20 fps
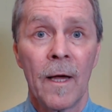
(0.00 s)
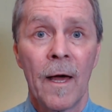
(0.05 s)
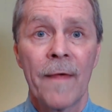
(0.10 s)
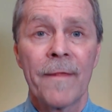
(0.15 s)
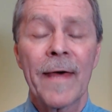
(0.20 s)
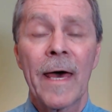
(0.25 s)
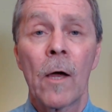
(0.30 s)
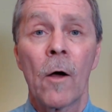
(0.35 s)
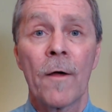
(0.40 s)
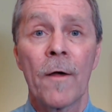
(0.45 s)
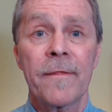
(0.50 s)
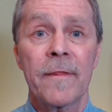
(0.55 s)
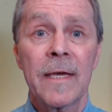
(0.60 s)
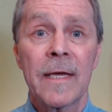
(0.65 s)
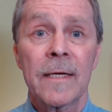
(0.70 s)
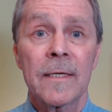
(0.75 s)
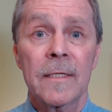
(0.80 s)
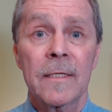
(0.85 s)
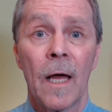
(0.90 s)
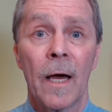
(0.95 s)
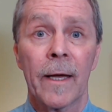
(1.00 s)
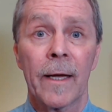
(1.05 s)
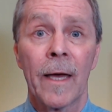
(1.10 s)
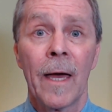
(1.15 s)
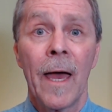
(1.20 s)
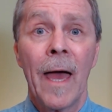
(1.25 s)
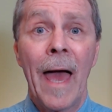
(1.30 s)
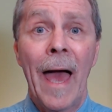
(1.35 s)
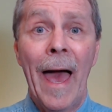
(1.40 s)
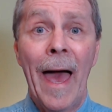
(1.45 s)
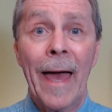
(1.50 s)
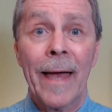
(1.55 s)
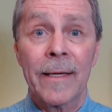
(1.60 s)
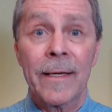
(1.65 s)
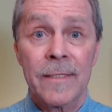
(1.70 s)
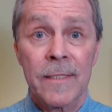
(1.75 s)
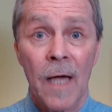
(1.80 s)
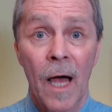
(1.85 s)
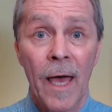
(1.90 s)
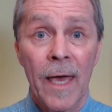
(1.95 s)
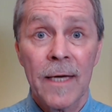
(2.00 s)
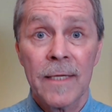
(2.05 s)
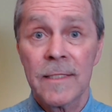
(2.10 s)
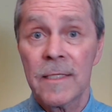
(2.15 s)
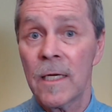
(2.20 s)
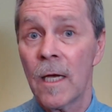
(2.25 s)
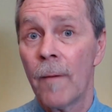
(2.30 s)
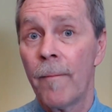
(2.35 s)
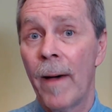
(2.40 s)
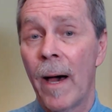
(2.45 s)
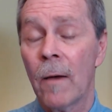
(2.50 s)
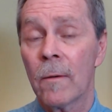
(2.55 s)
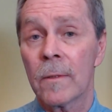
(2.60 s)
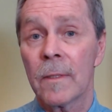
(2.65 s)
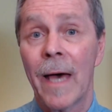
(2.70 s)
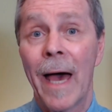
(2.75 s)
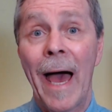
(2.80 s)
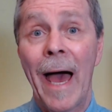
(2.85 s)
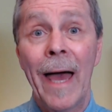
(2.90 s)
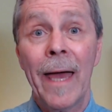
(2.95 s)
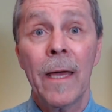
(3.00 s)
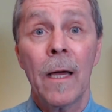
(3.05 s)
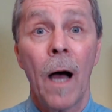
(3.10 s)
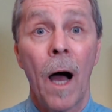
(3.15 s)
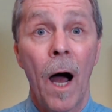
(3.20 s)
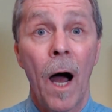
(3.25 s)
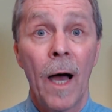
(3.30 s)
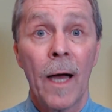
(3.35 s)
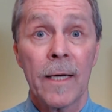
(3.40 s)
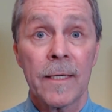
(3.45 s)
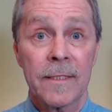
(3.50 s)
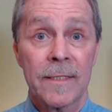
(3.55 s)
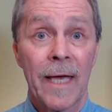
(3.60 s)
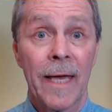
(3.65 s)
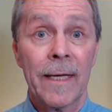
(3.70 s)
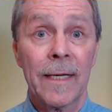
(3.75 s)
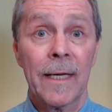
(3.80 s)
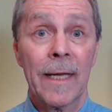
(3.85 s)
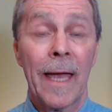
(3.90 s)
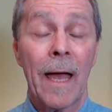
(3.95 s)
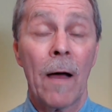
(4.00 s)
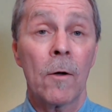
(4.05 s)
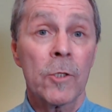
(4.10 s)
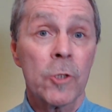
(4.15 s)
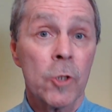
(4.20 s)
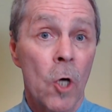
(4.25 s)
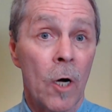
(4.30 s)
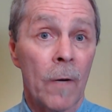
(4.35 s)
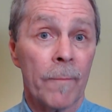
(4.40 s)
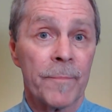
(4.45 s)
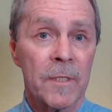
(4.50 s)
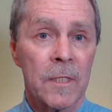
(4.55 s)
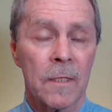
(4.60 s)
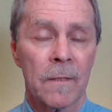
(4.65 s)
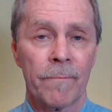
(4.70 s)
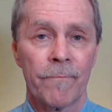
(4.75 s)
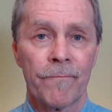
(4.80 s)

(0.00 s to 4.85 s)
They are things like anxiety about AI taking our jobs,